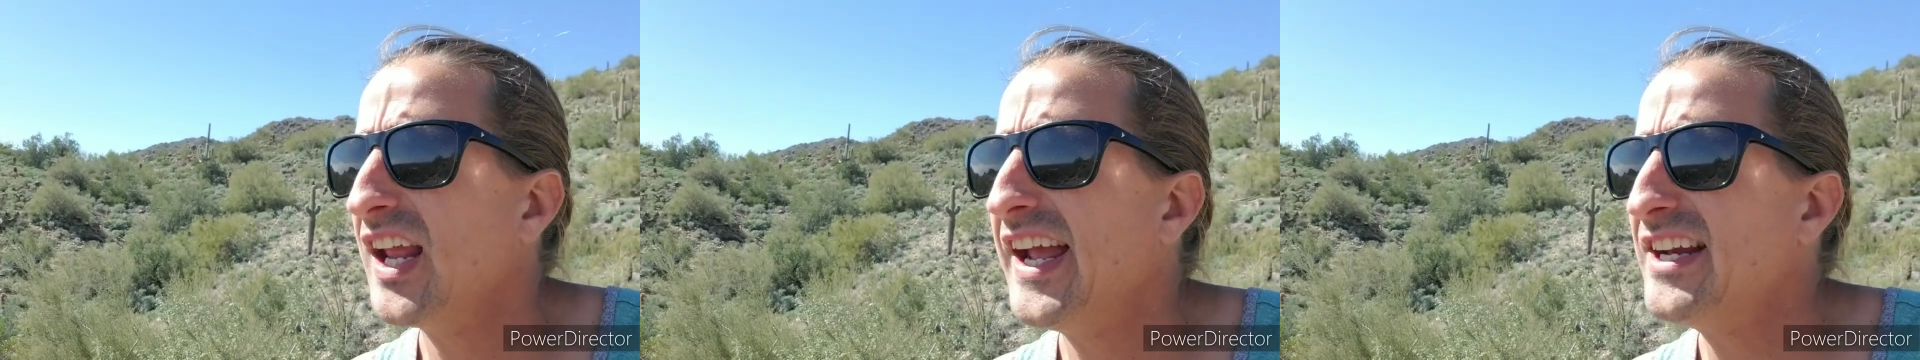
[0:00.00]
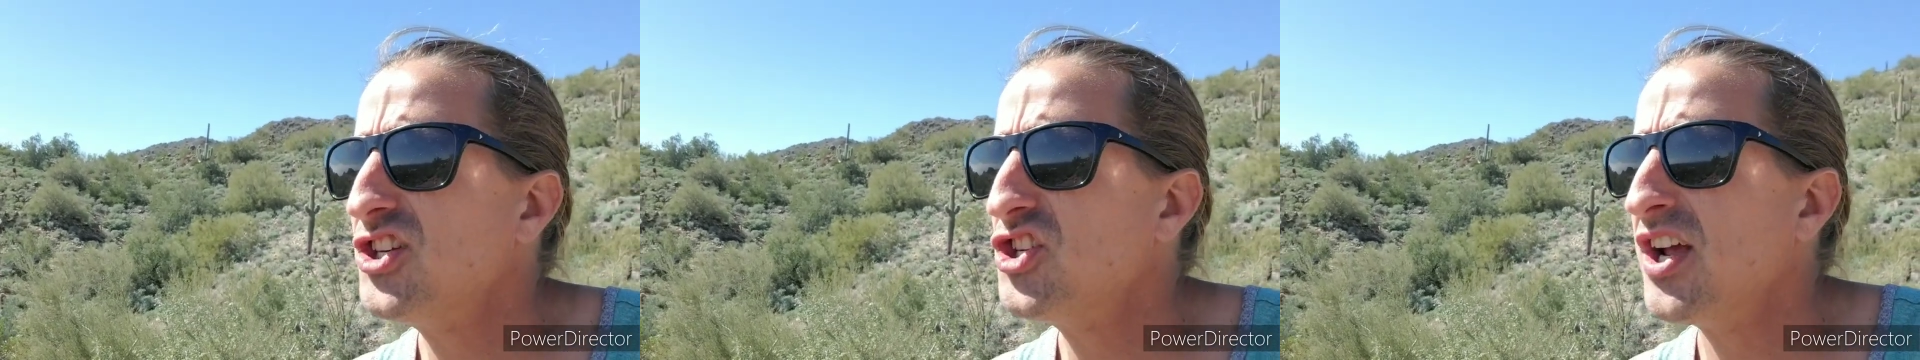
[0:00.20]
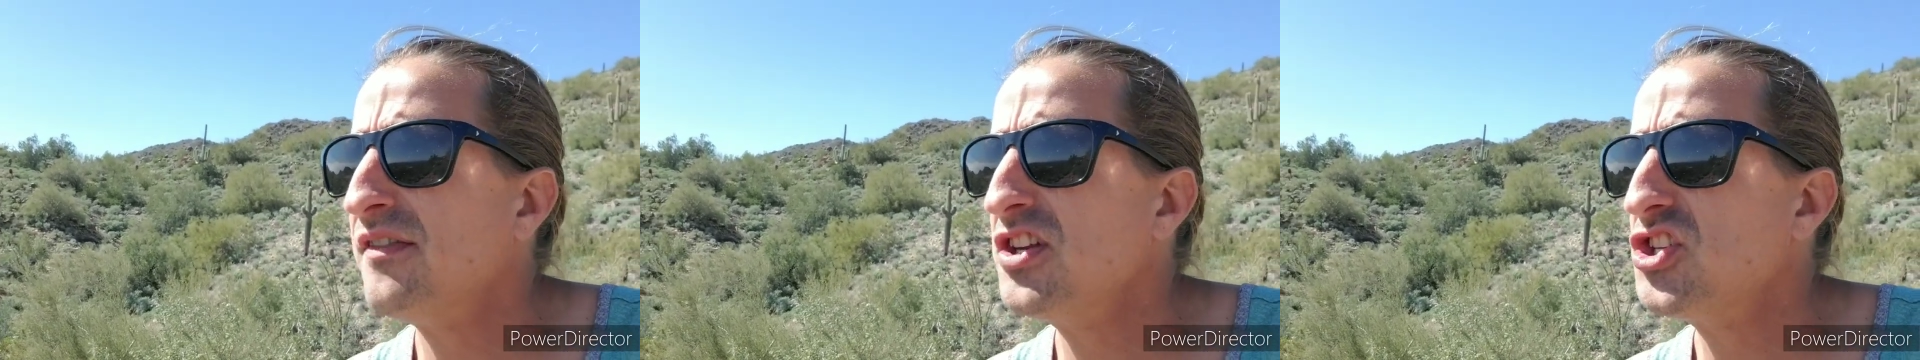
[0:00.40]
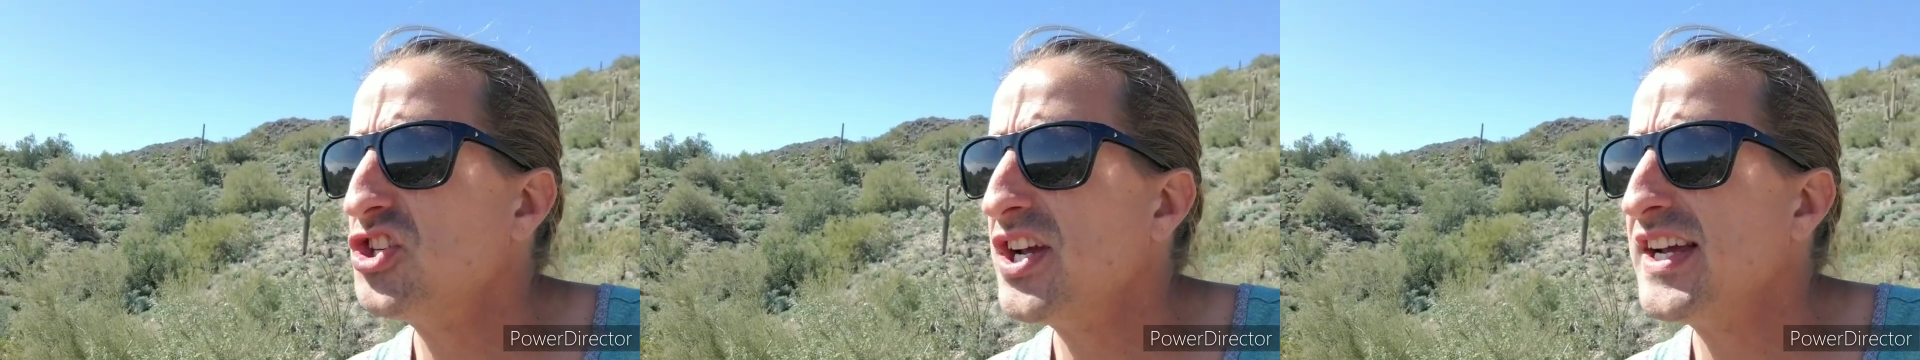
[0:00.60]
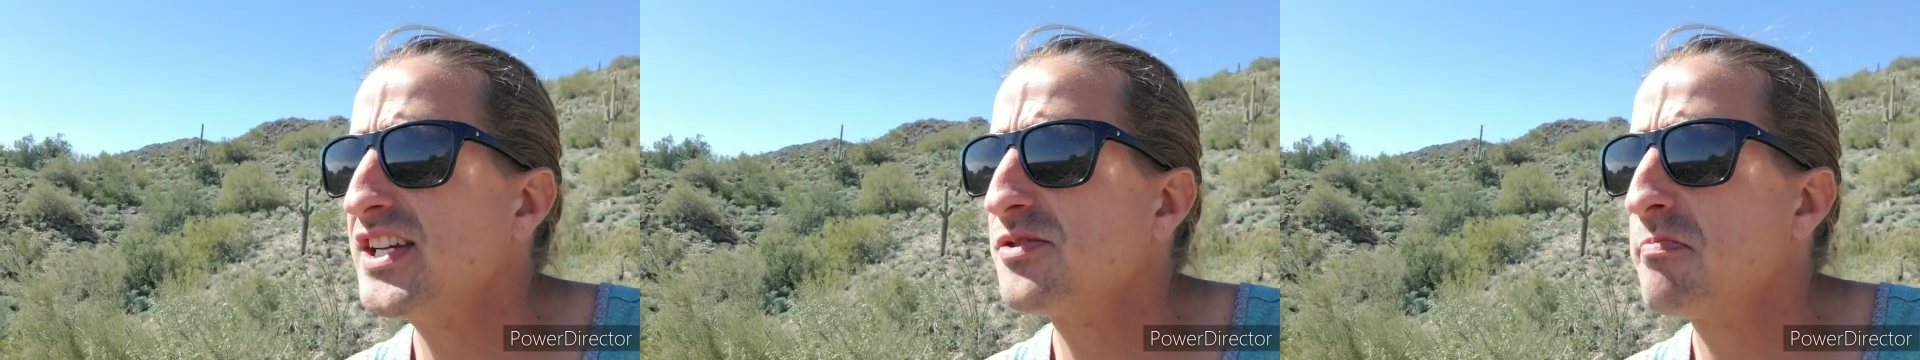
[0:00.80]
a Chevy
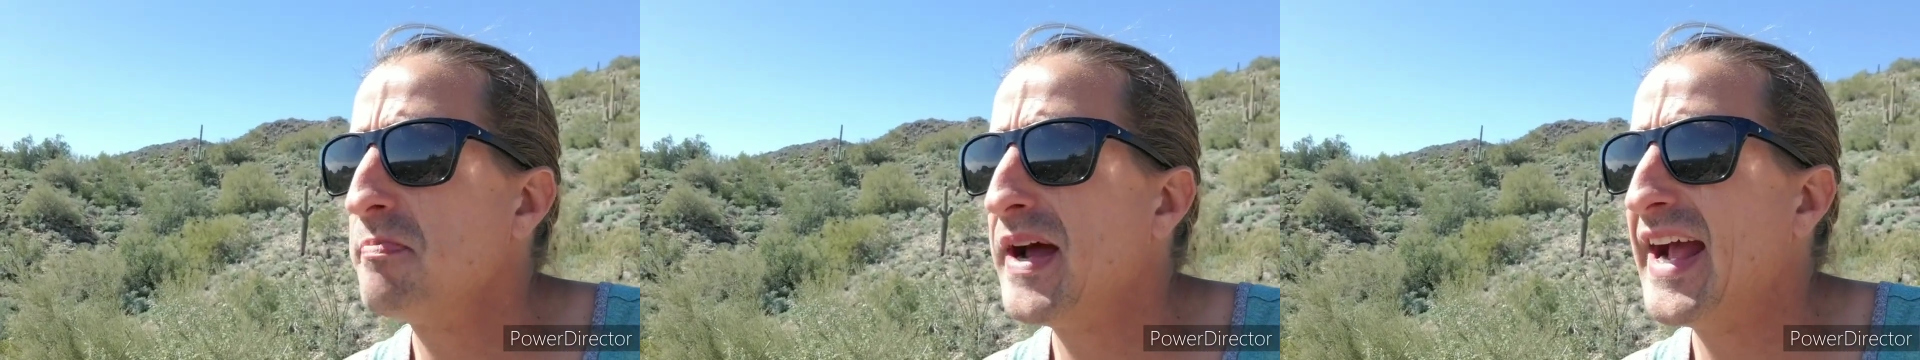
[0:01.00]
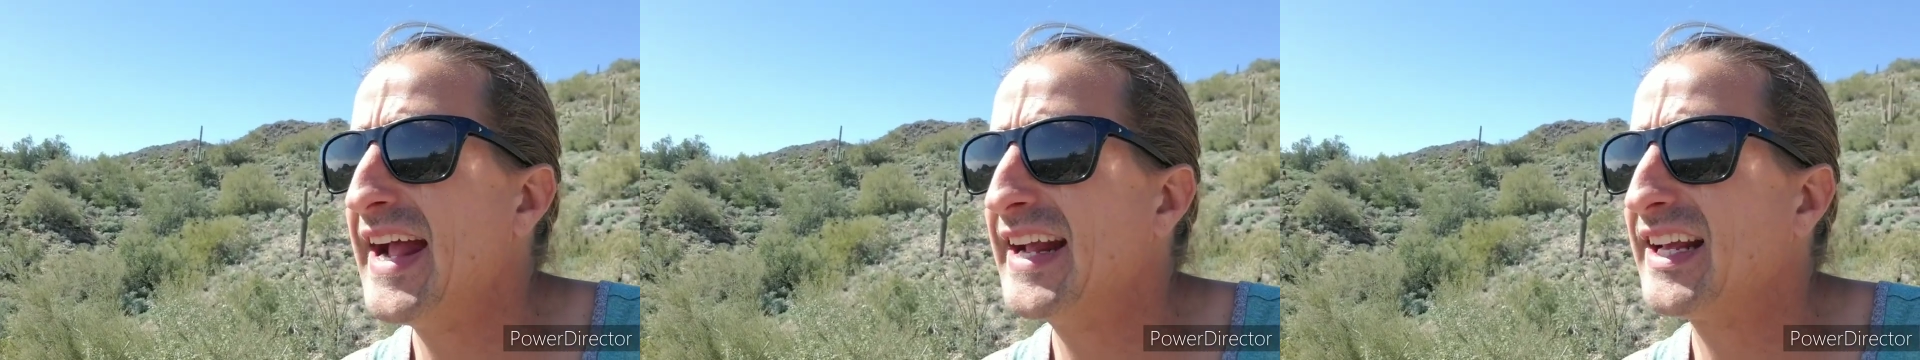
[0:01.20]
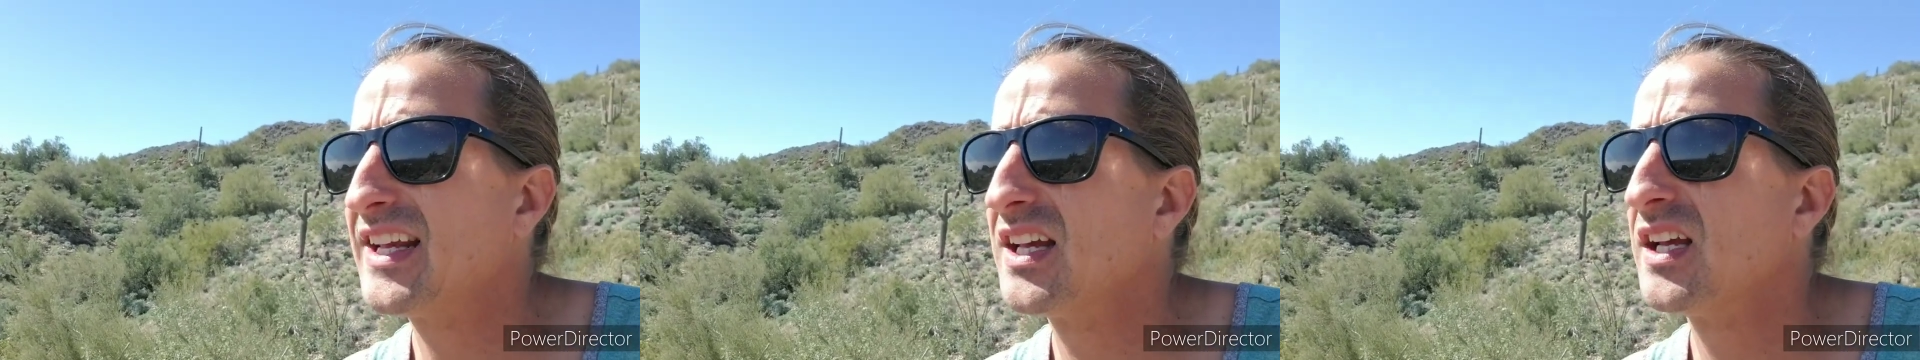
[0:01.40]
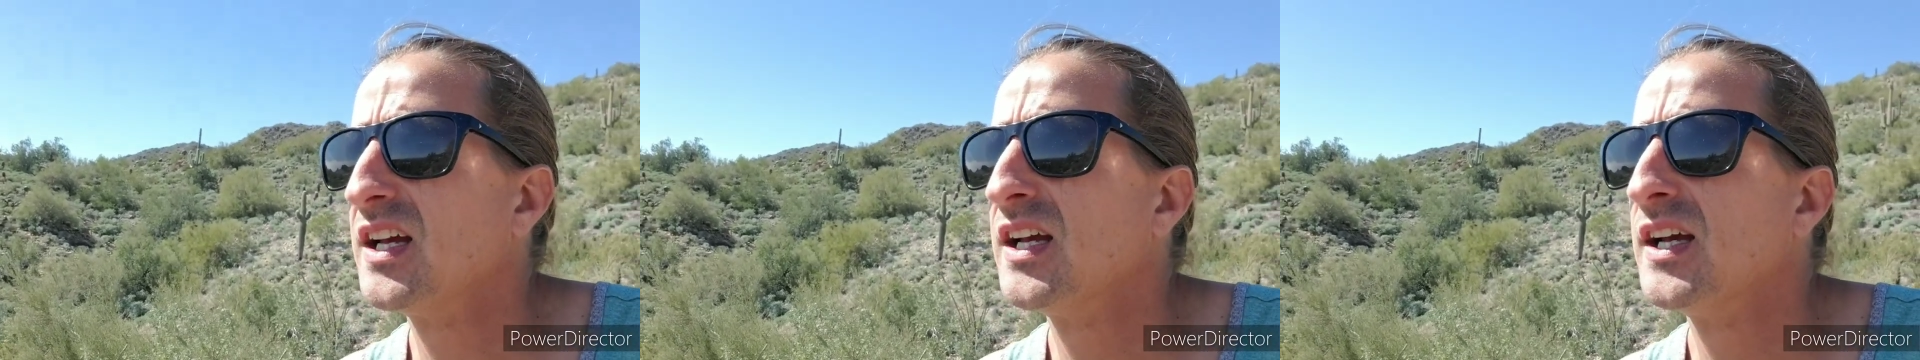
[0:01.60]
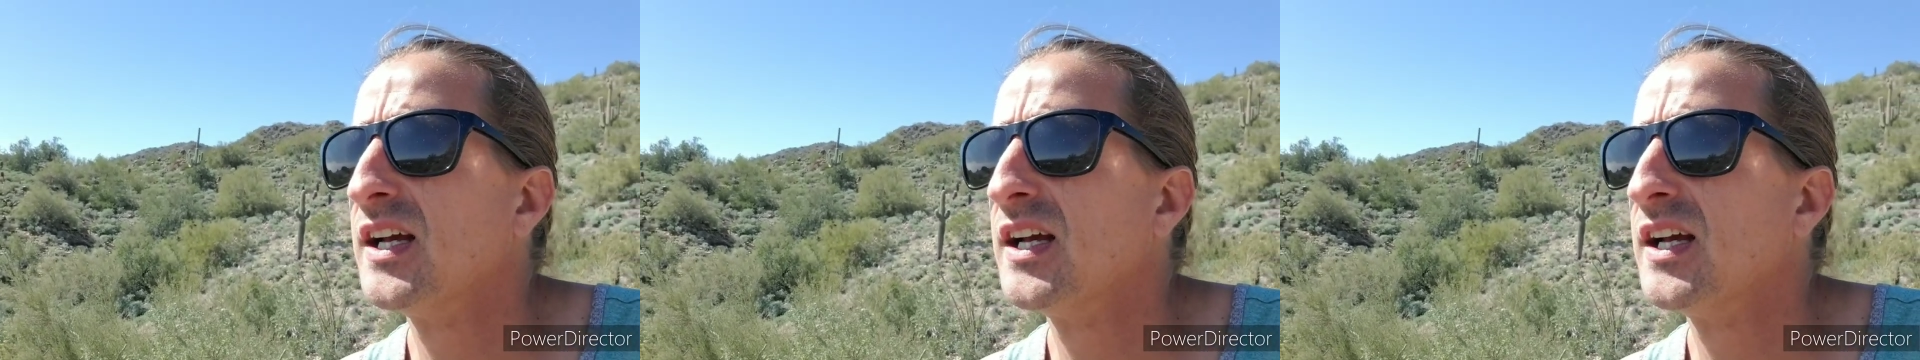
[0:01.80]
Chase bank,